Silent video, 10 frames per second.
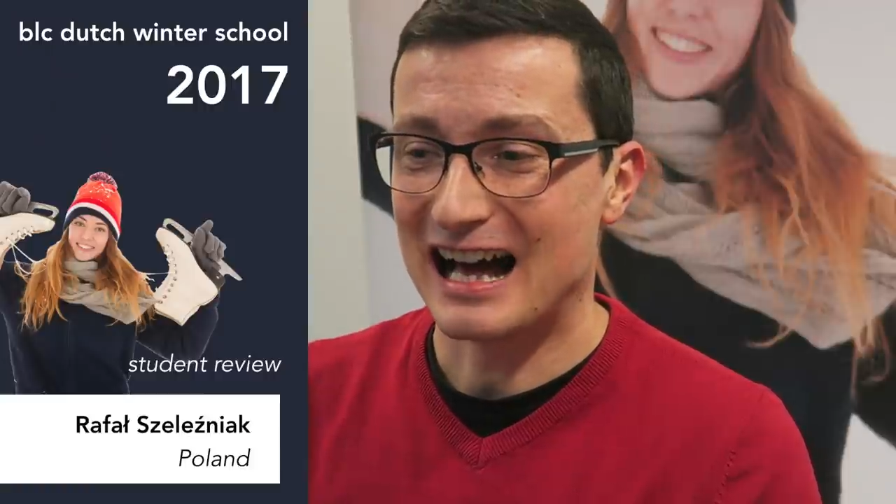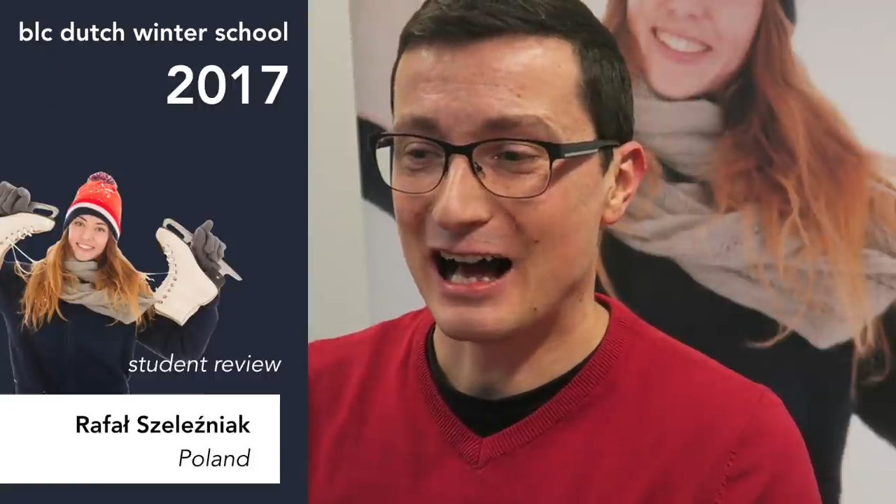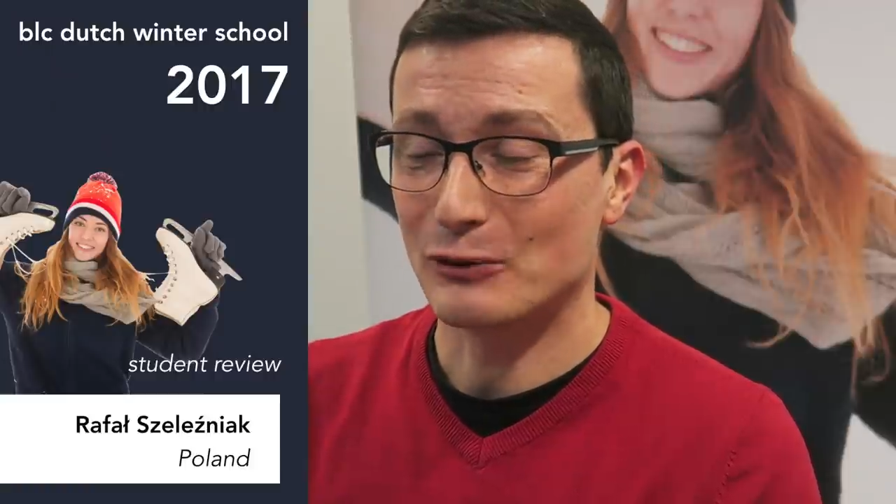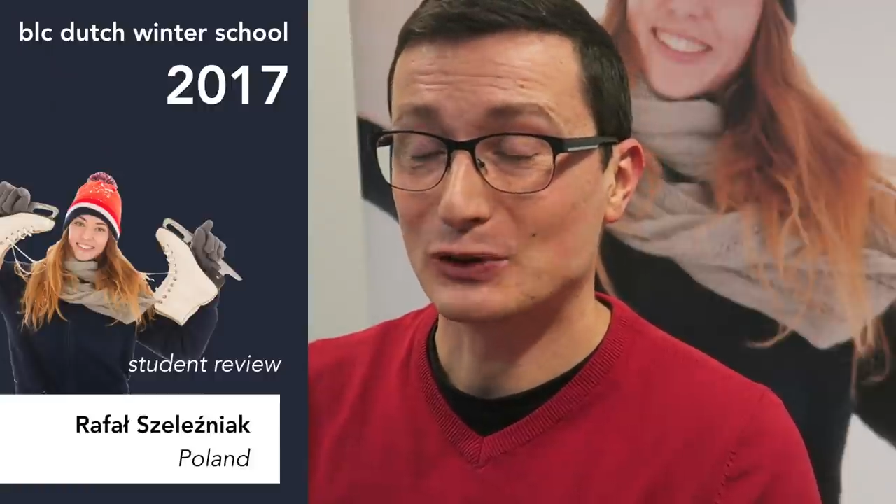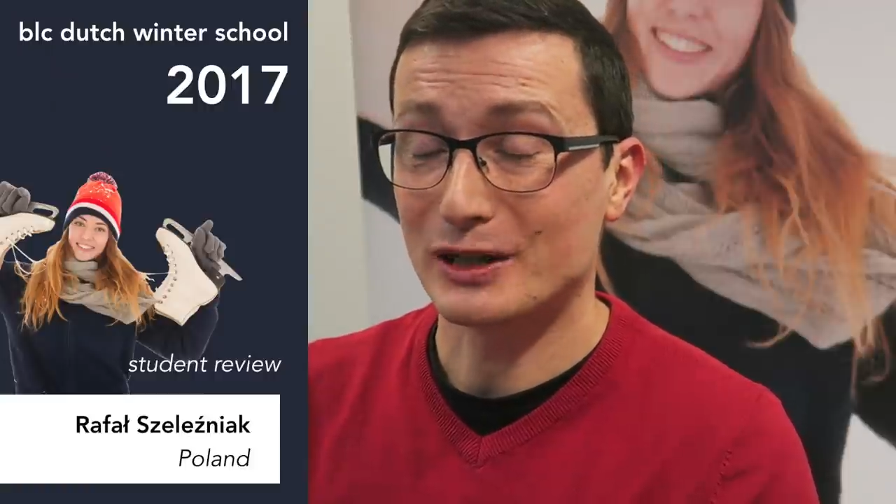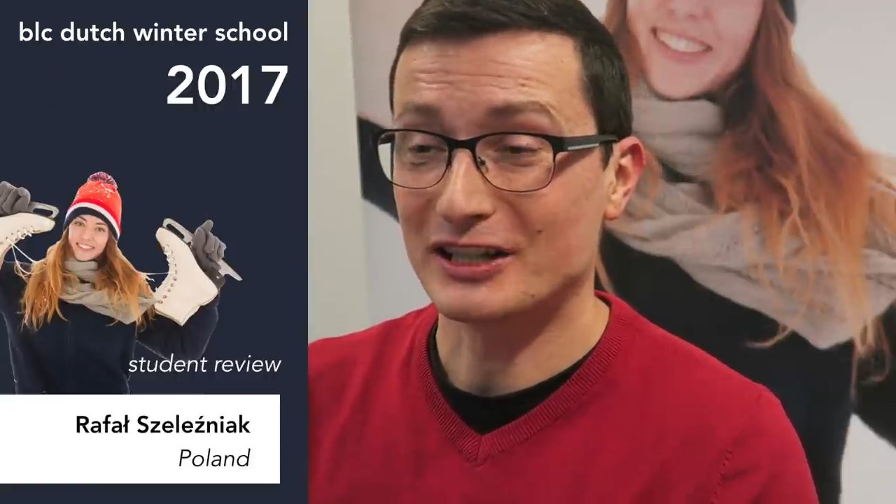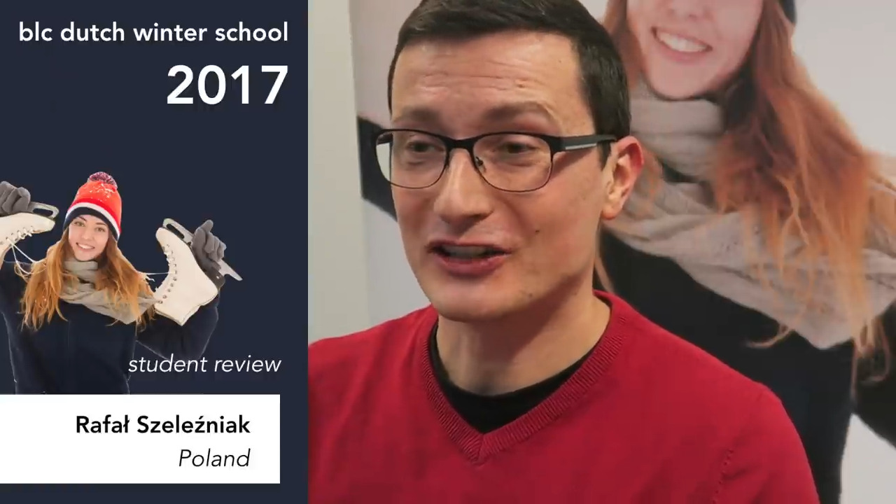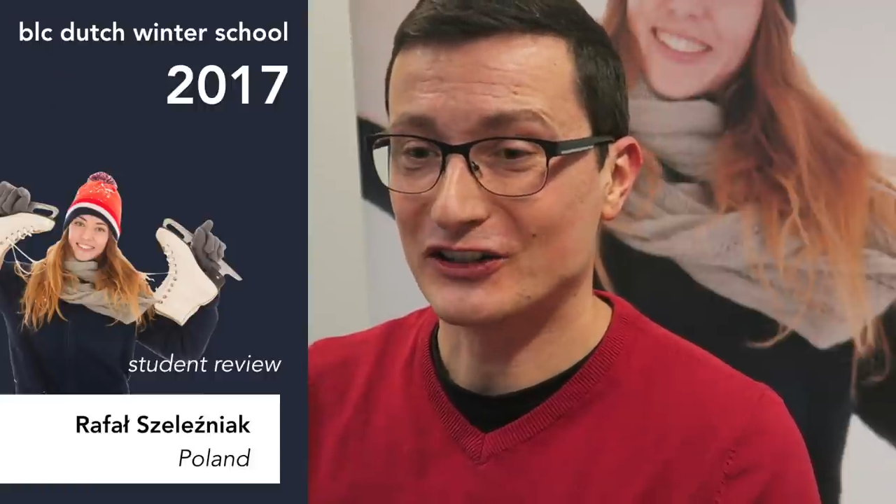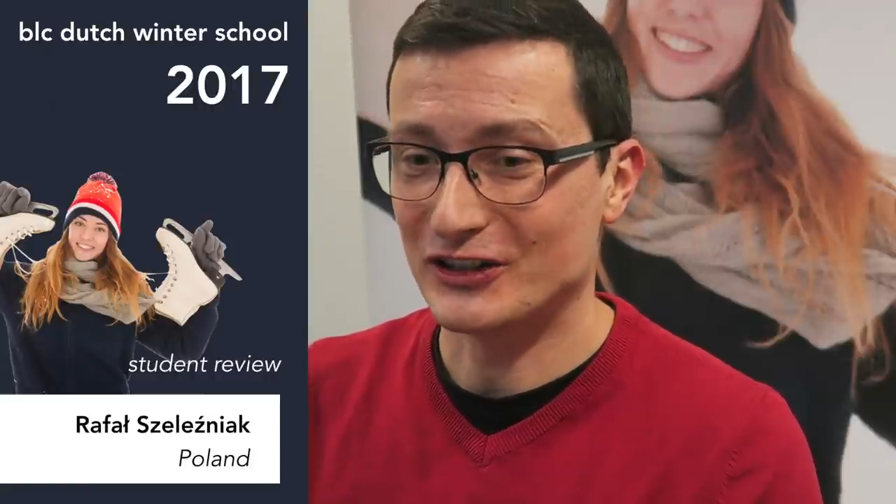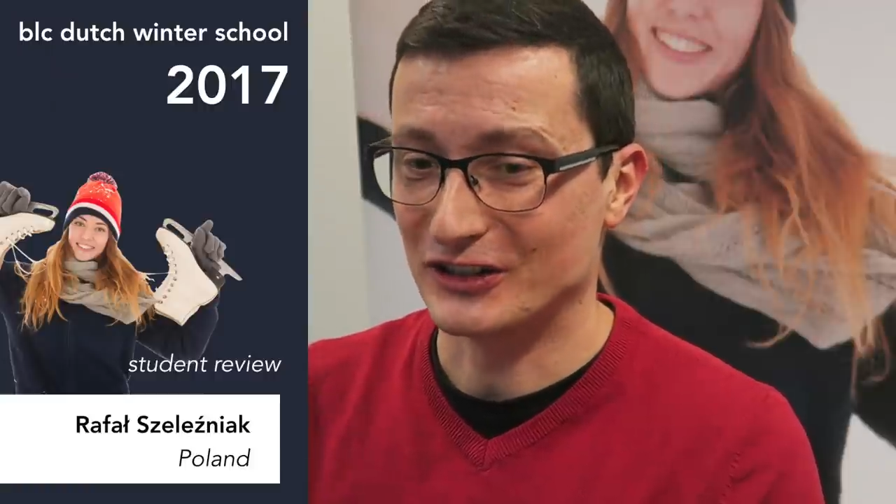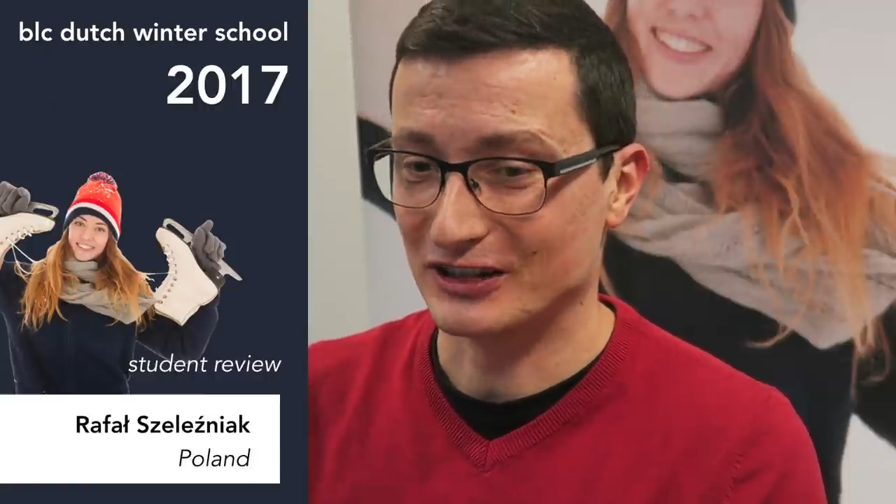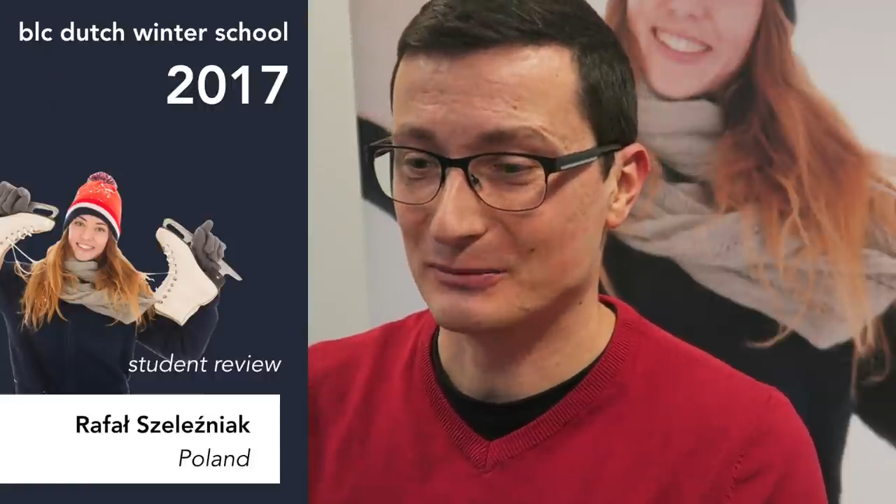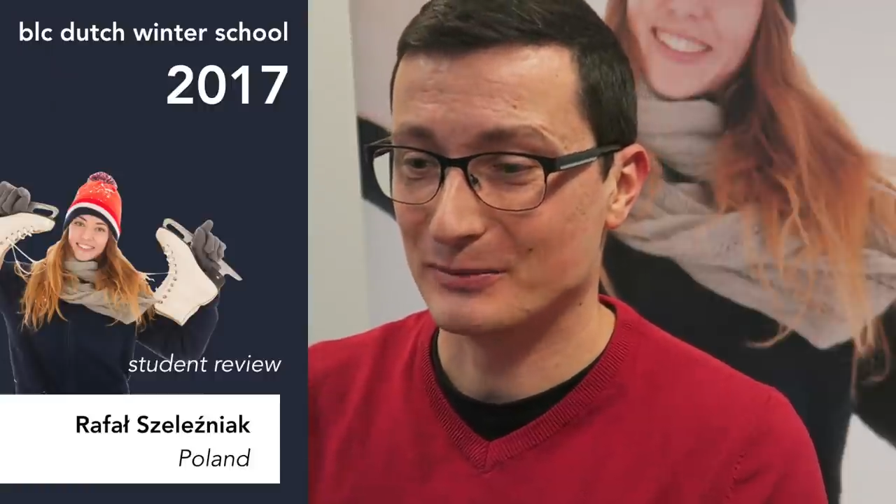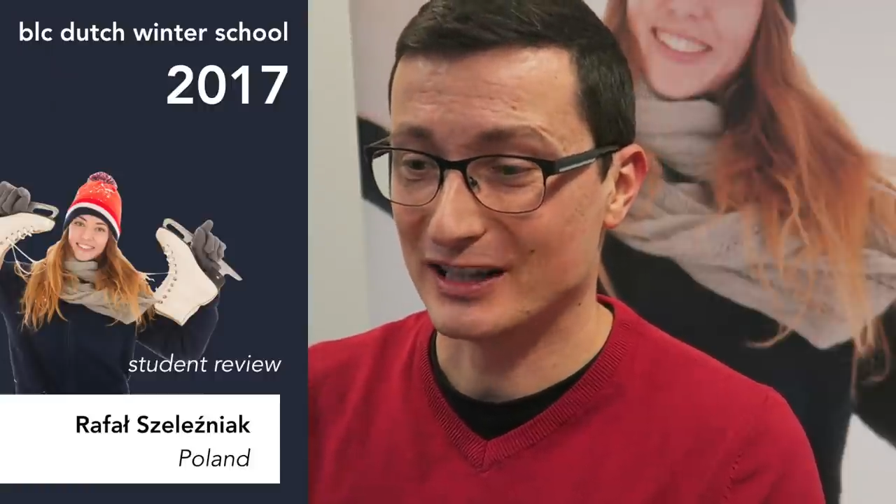I was quite uncertain,